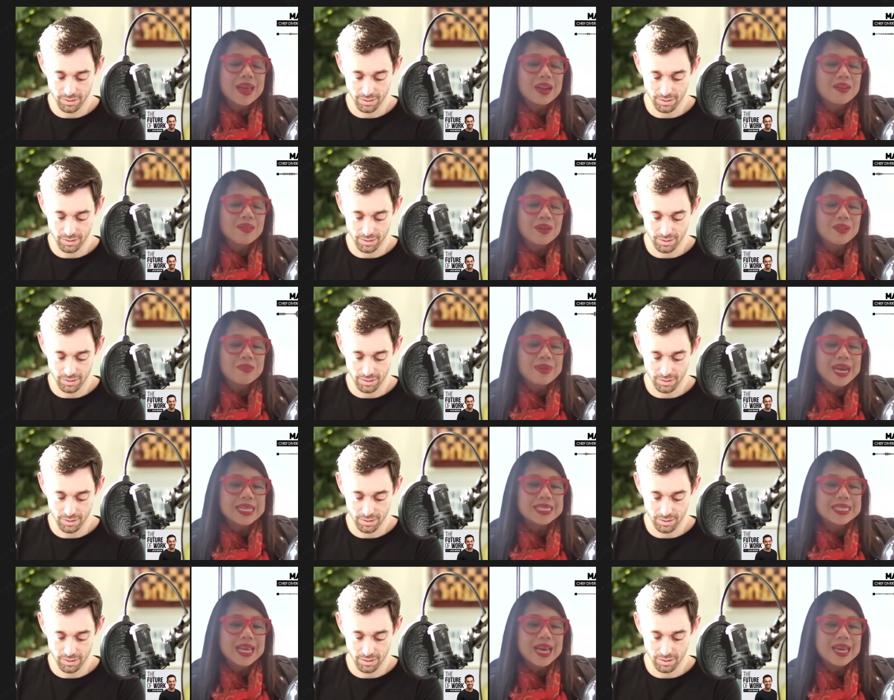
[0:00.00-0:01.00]
Speaker 1: about that
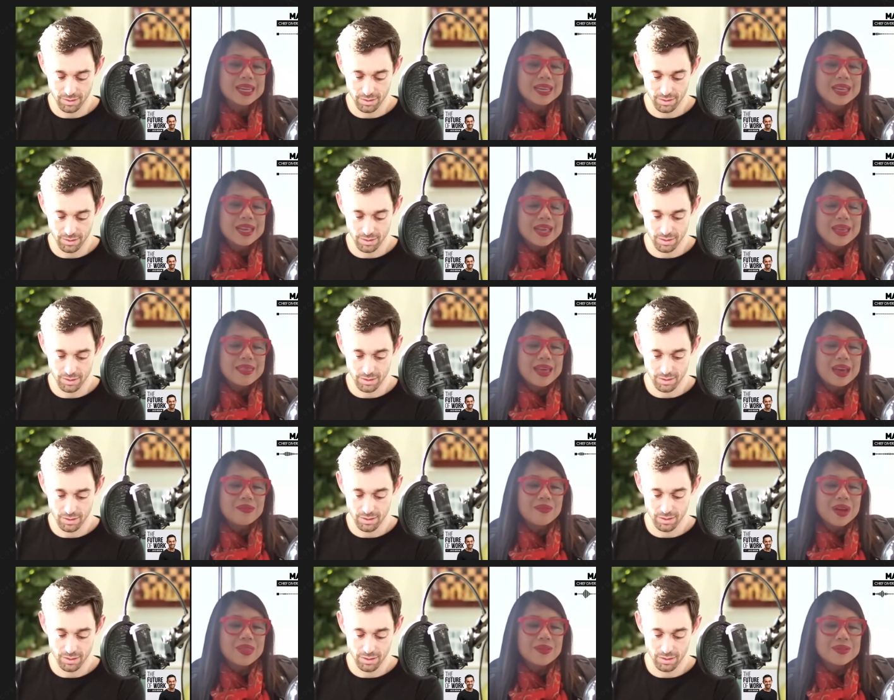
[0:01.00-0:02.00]
growth mindset,
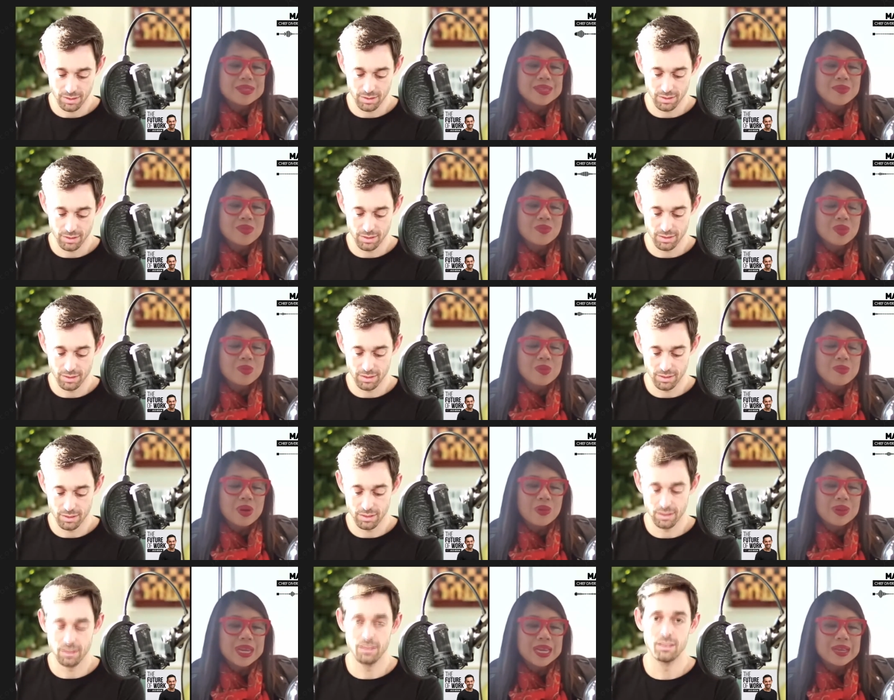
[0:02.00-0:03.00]
that whether it's someone
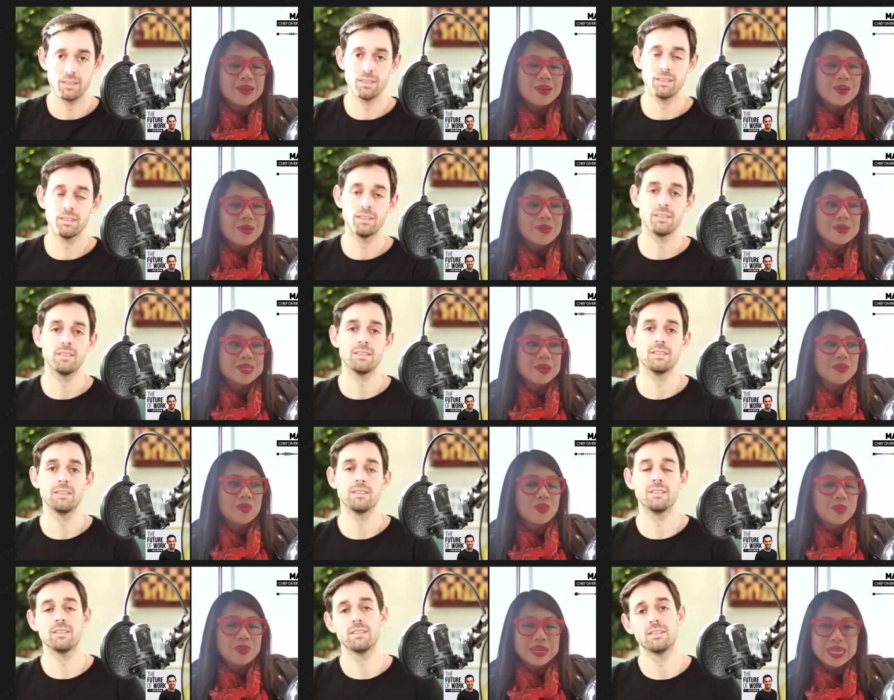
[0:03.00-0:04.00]
we're promoting or
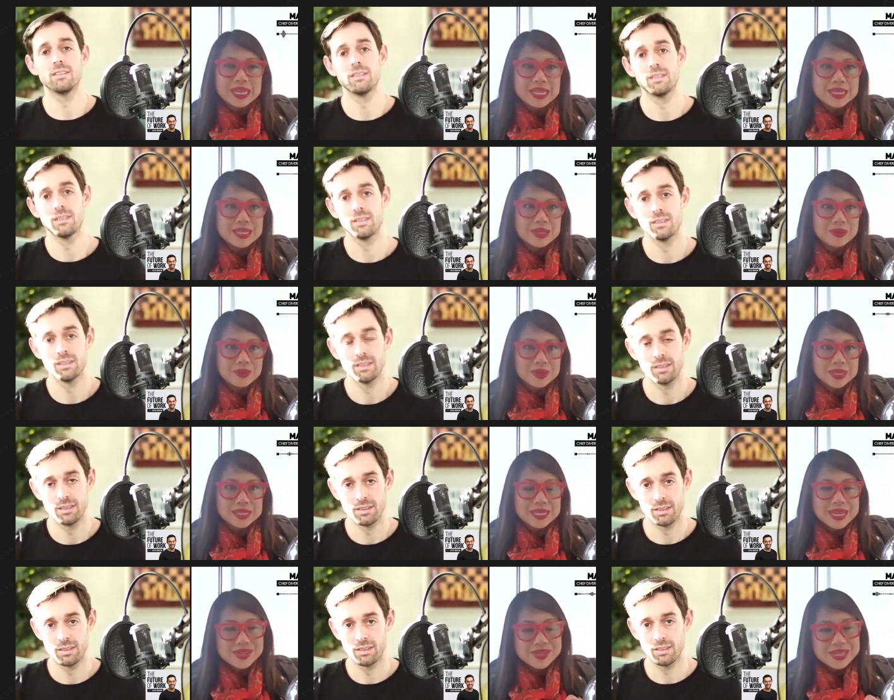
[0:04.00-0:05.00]
someone we're bringing into the
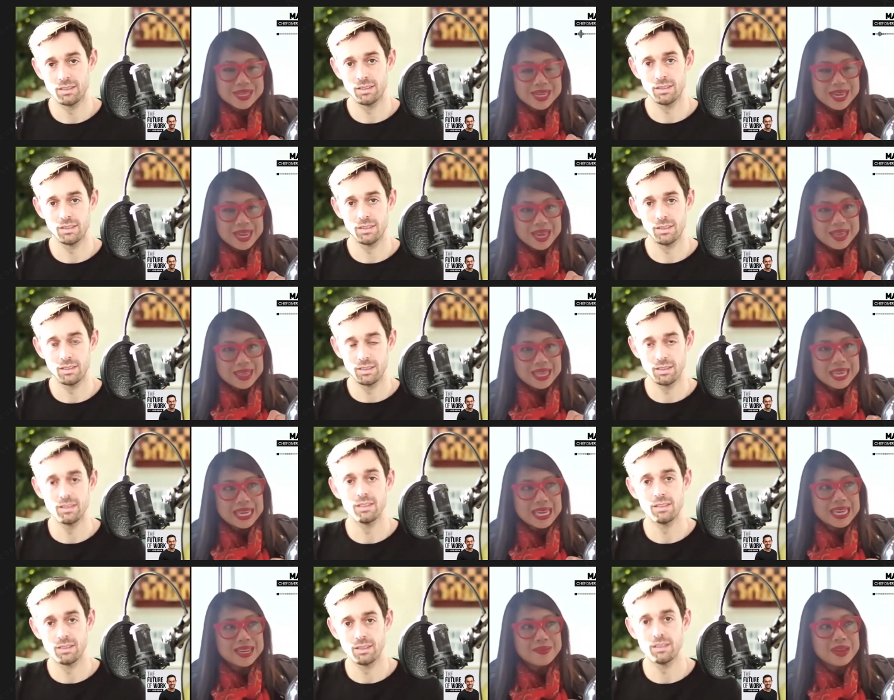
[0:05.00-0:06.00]
organization,
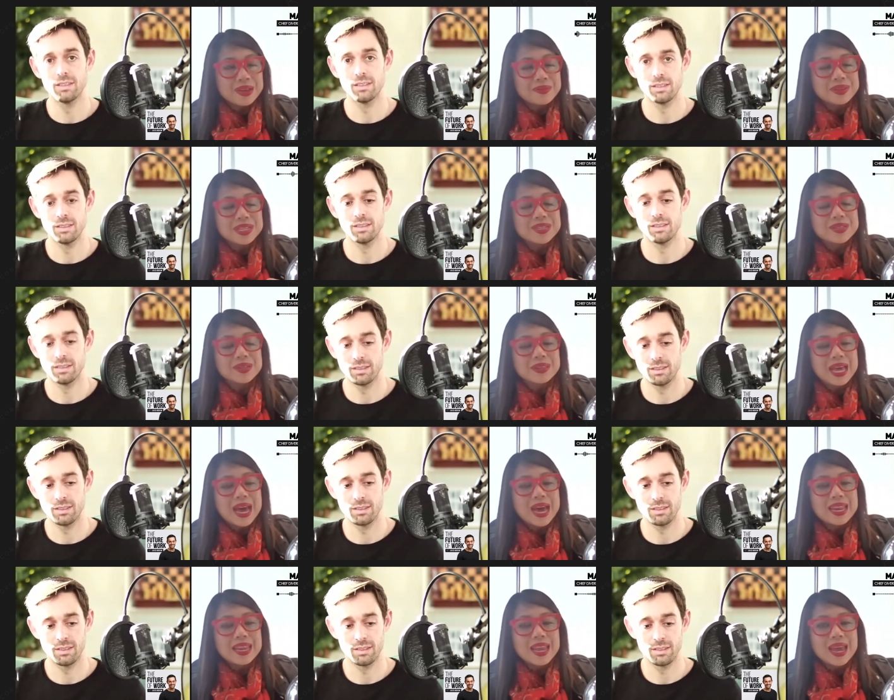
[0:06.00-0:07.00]
they need to be able to
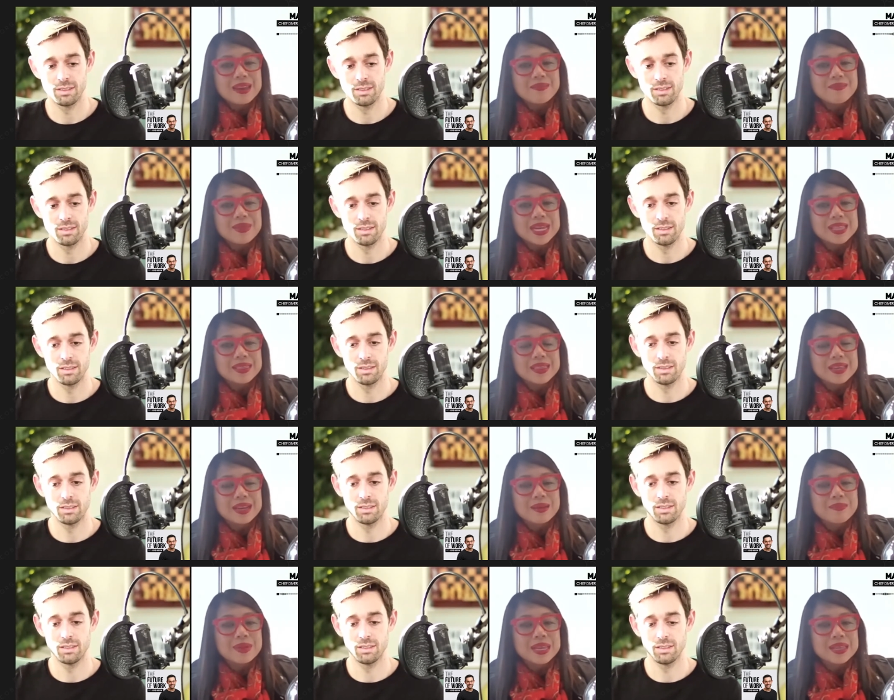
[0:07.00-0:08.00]
do that and
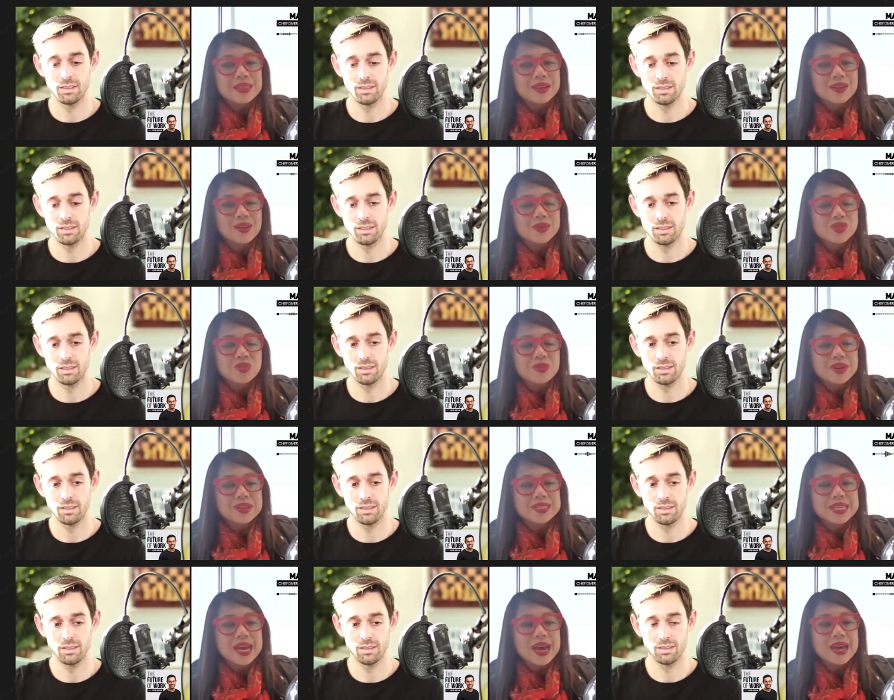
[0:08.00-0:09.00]
meet the company and the
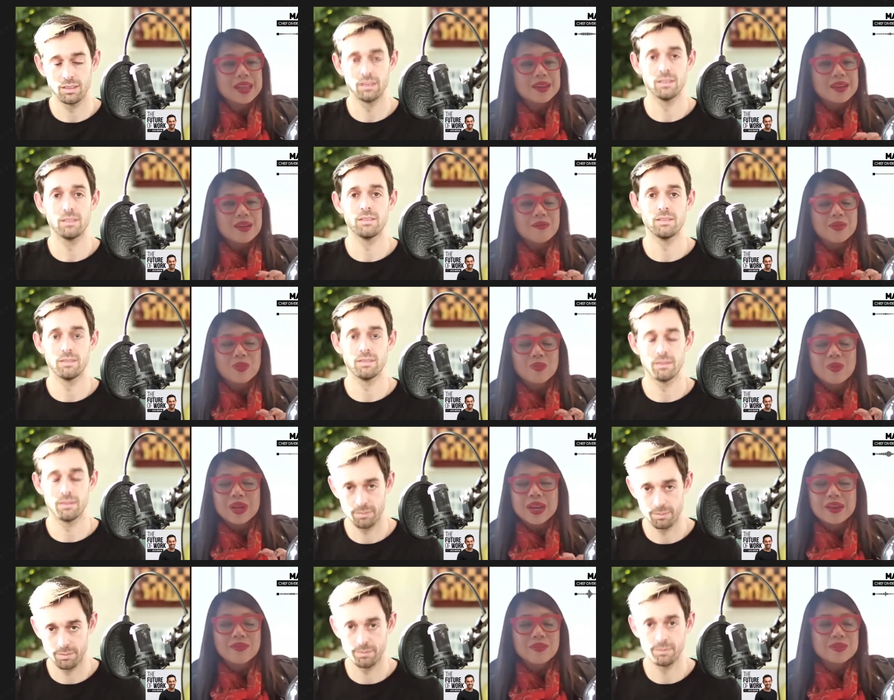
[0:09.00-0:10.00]
culture where it's at
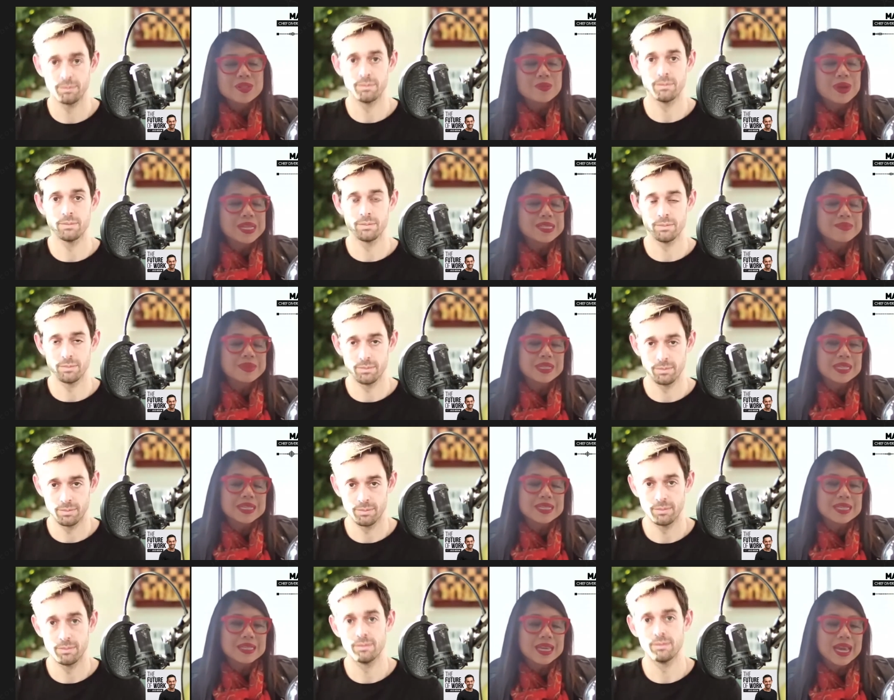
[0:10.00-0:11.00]
with whatever
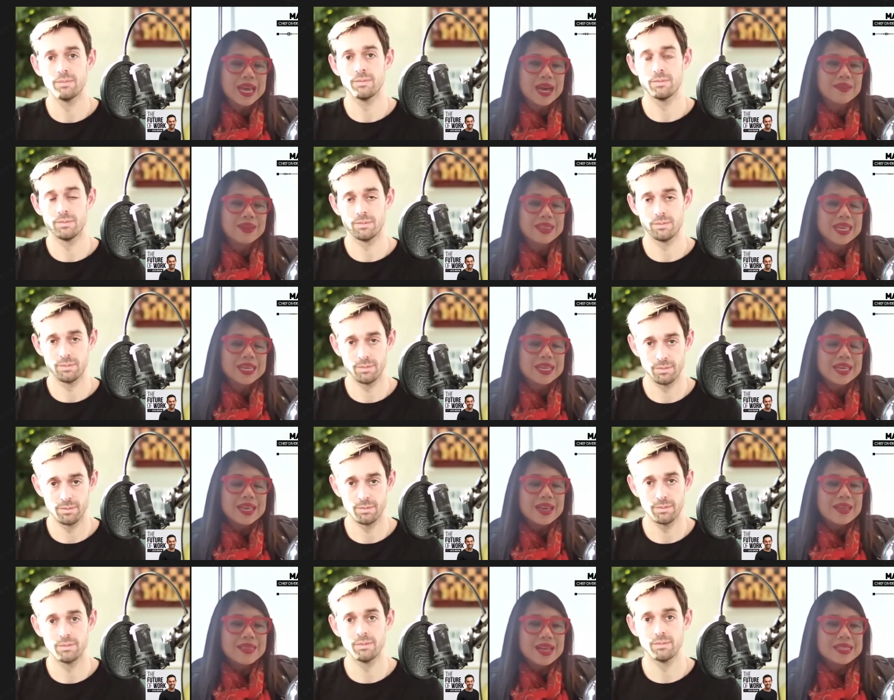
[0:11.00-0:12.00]
responsibilities that they have. I
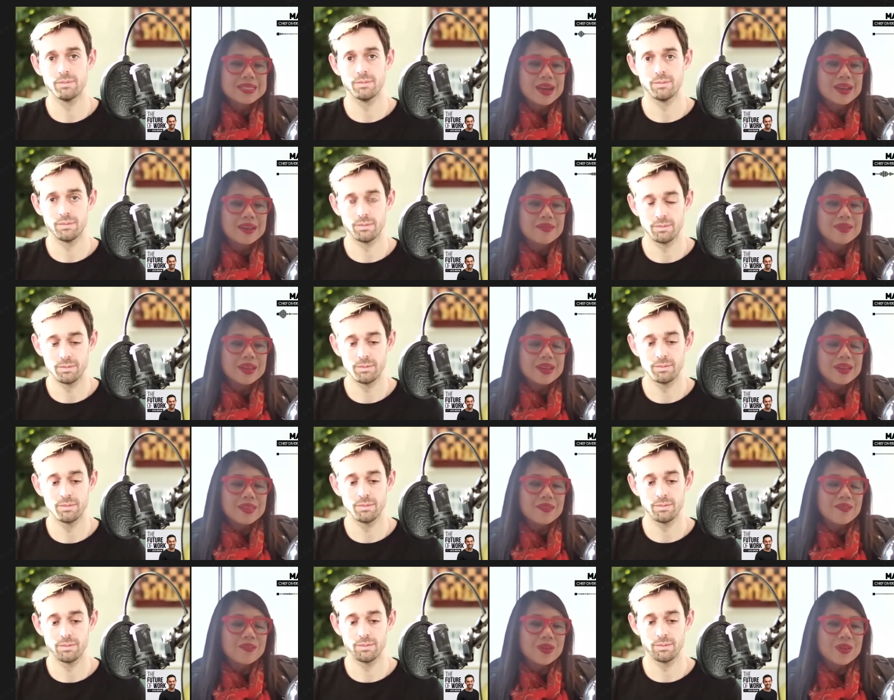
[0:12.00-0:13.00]
think that's kind of
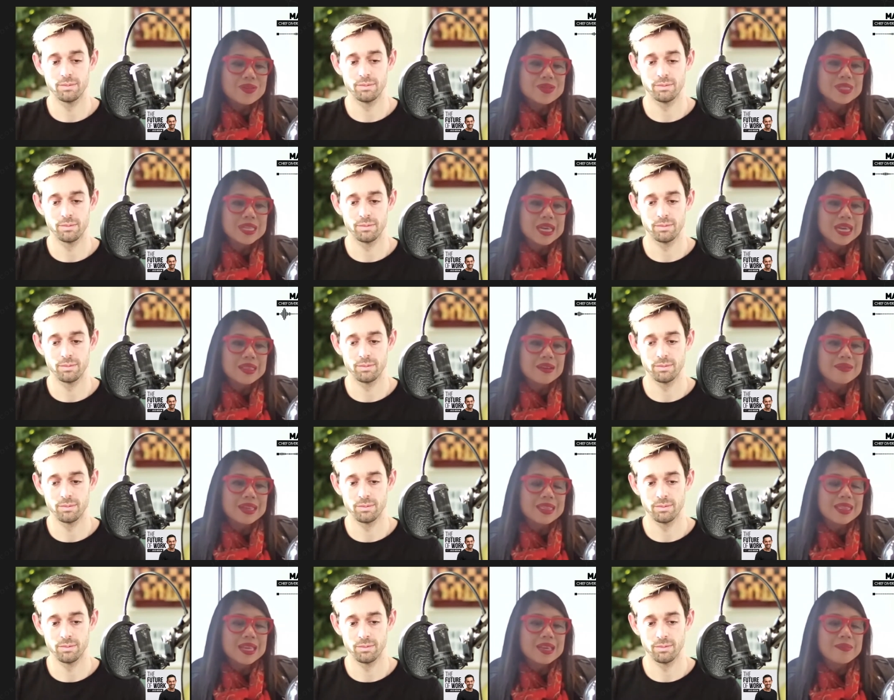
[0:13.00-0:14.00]
the first
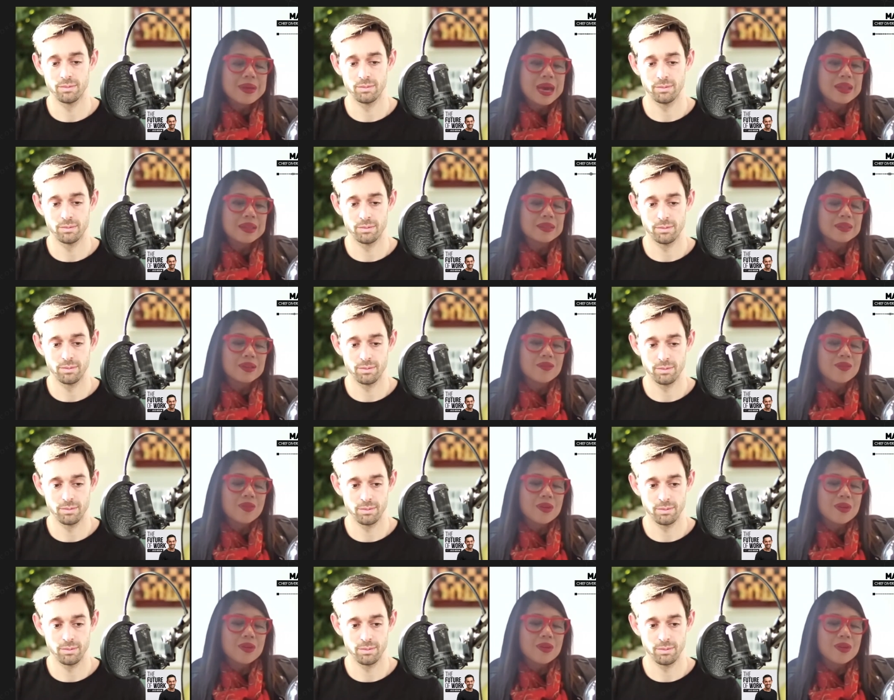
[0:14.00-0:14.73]
thing that we think about and